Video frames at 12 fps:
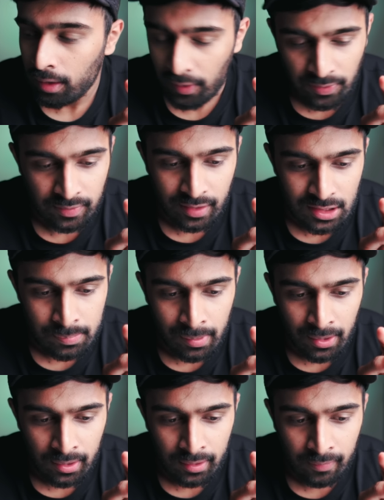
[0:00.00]
I think that's
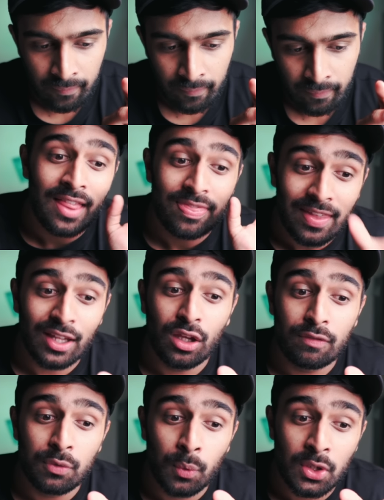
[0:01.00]
about it. Thank
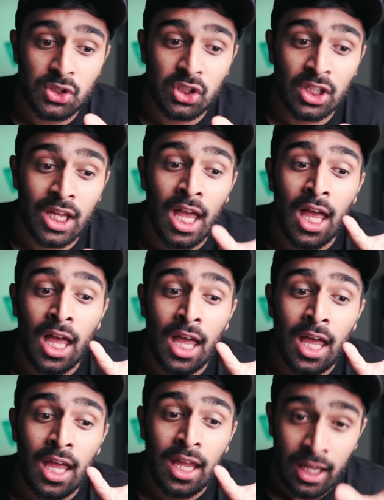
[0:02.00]
you for watching,
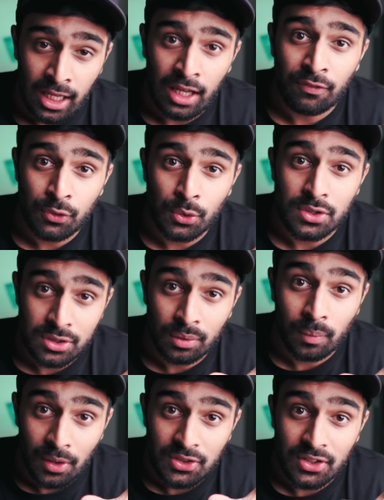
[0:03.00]
if you're still
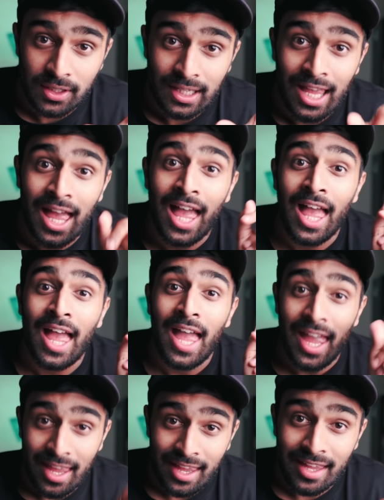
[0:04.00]
watching,
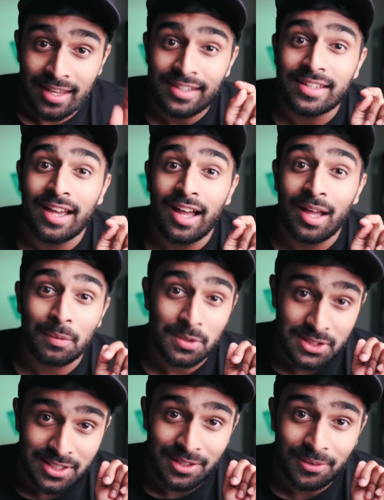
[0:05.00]
and I will
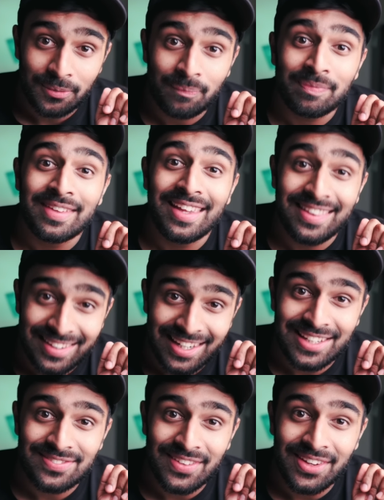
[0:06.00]
see you in the
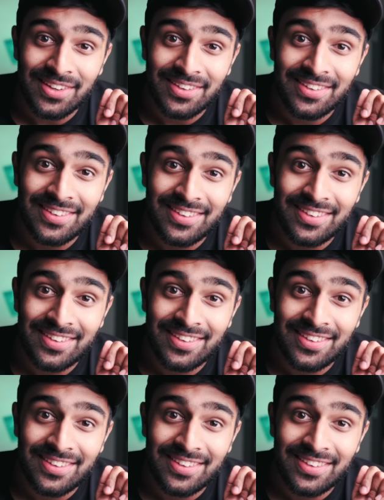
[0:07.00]
next video.